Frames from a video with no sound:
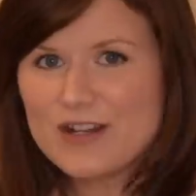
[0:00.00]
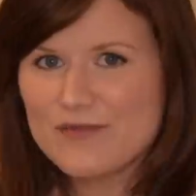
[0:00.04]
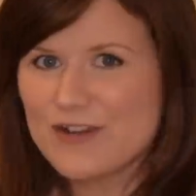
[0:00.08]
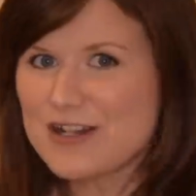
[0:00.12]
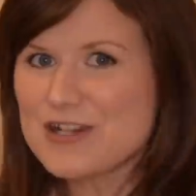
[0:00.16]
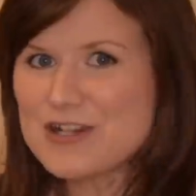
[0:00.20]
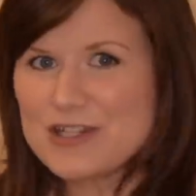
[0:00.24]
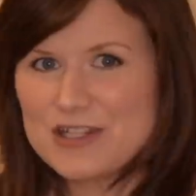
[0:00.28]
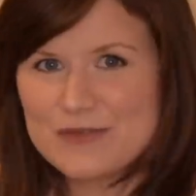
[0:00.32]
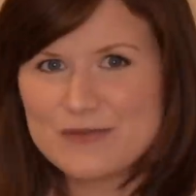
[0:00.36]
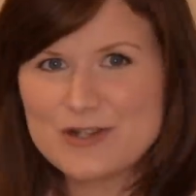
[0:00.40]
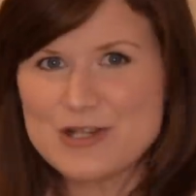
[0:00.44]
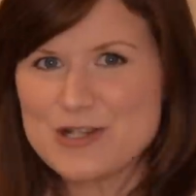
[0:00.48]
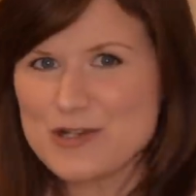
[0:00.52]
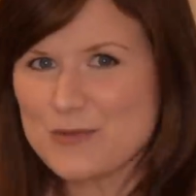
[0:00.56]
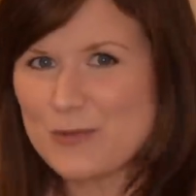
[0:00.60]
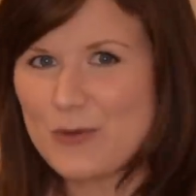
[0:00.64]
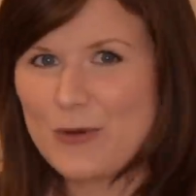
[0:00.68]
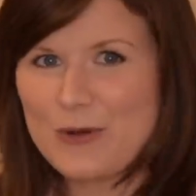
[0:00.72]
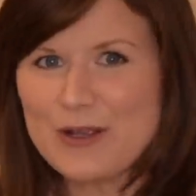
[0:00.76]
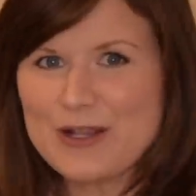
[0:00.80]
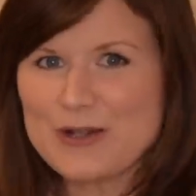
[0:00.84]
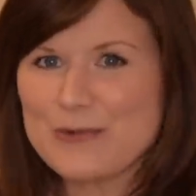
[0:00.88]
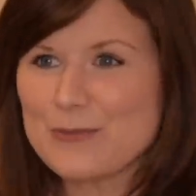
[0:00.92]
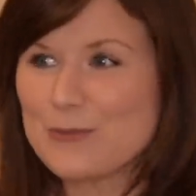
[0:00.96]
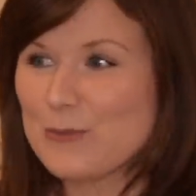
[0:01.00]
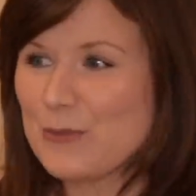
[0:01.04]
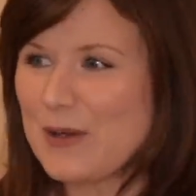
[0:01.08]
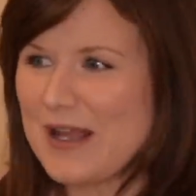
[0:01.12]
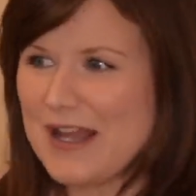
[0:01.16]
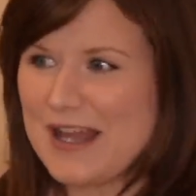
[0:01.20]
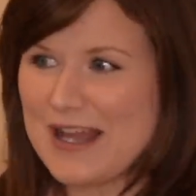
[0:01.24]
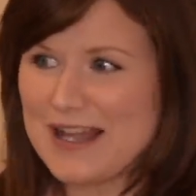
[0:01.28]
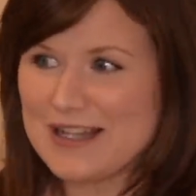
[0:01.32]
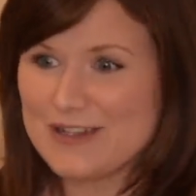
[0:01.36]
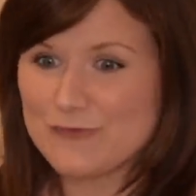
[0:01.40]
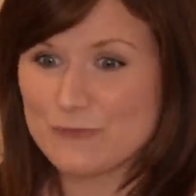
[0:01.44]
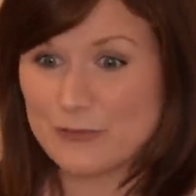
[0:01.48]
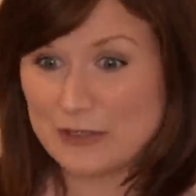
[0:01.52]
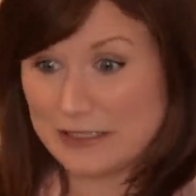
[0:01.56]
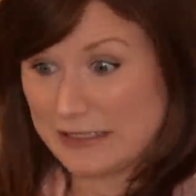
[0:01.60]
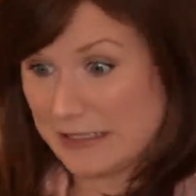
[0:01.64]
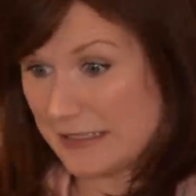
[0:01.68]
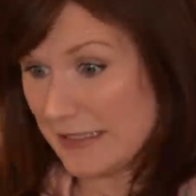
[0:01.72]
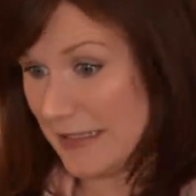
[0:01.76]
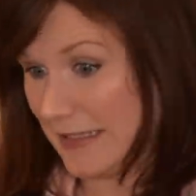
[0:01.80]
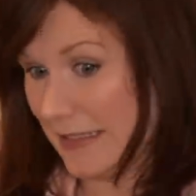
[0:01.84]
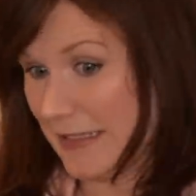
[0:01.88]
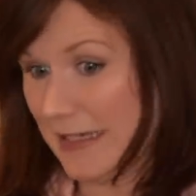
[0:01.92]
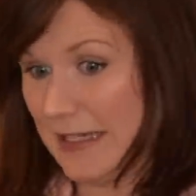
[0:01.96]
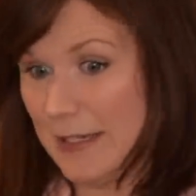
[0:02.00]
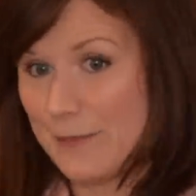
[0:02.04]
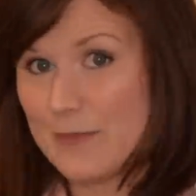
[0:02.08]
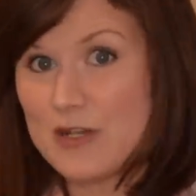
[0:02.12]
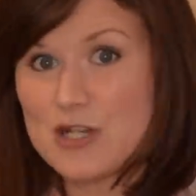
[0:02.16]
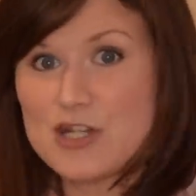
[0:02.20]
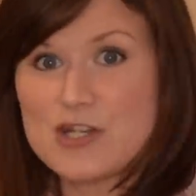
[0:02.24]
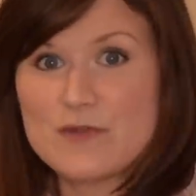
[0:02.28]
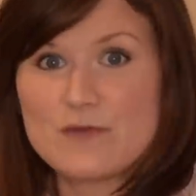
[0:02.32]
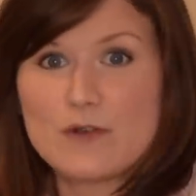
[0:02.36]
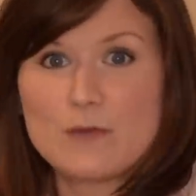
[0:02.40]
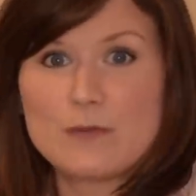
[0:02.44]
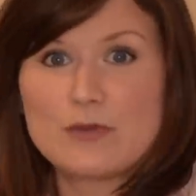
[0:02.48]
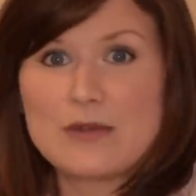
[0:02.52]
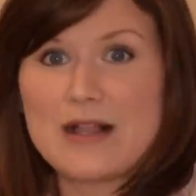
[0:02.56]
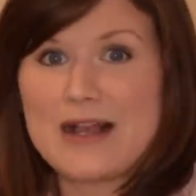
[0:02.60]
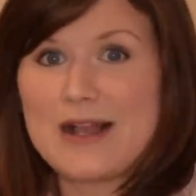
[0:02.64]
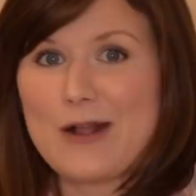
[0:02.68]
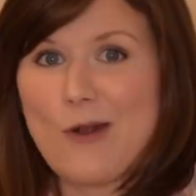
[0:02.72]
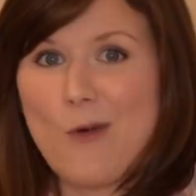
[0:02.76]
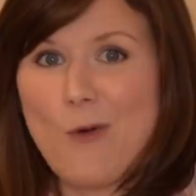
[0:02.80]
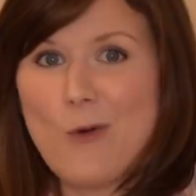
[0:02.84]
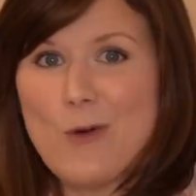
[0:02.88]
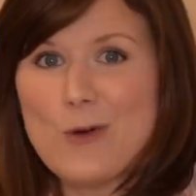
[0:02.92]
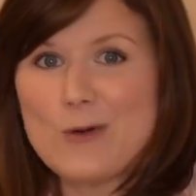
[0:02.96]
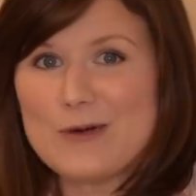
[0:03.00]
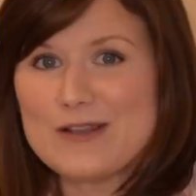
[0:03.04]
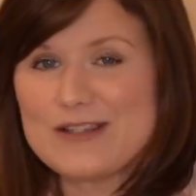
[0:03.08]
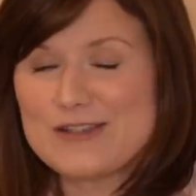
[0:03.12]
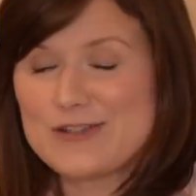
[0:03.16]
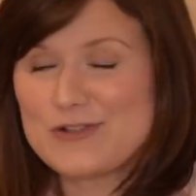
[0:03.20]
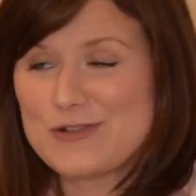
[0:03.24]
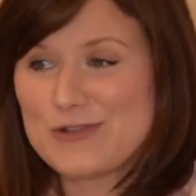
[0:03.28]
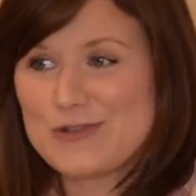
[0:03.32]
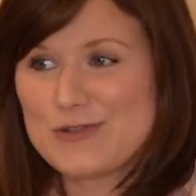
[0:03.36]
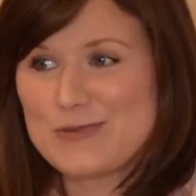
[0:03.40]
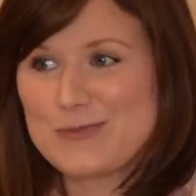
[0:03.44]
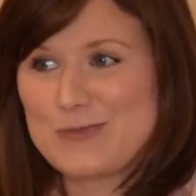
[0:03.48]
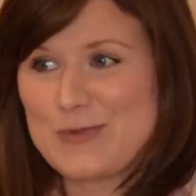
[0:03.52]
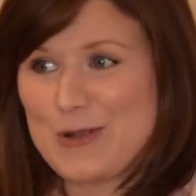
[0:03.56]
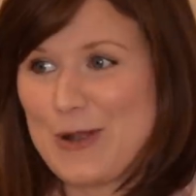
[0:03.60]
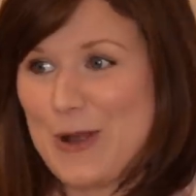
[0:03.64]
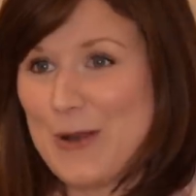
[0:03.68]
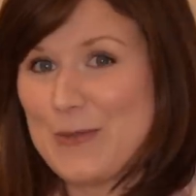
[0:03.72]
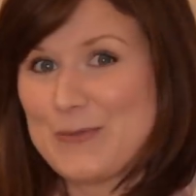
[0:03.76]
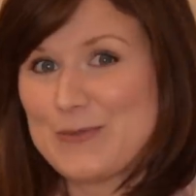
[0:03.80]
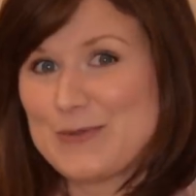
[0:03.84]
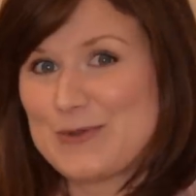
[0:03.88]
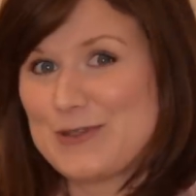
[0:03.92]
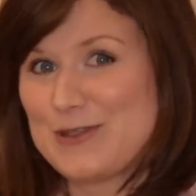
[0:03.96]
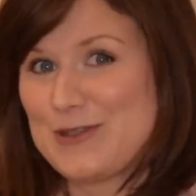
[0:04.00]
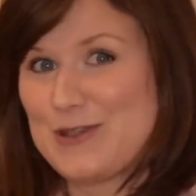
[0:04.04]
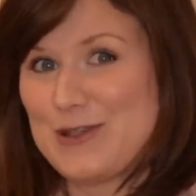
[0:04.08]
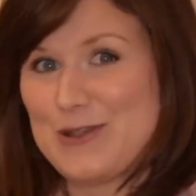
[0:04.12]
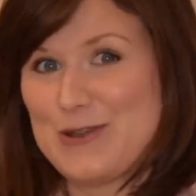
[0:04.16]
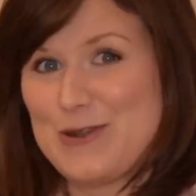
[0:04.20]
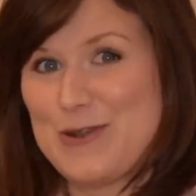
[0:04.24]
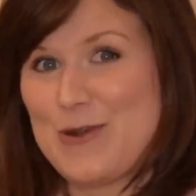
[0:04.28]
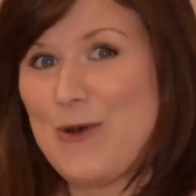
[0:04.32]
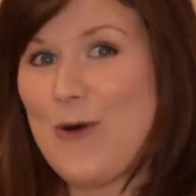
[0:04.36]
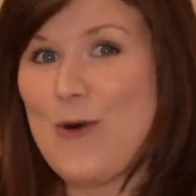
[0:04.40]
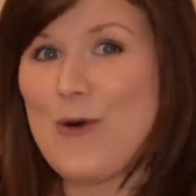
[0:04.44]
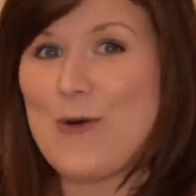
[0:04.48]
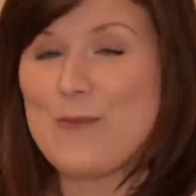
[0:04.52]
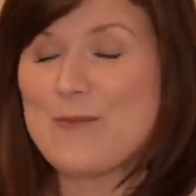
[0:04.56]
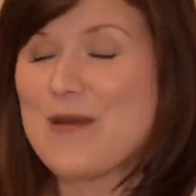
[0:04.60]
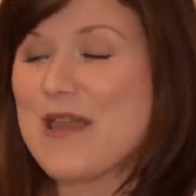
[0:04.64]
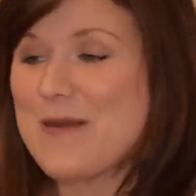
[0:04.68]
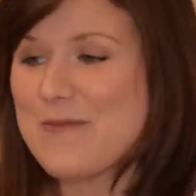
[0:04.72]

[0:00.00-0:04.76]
could eventually reach a point where releasing an image of a black hole just becomes the norm.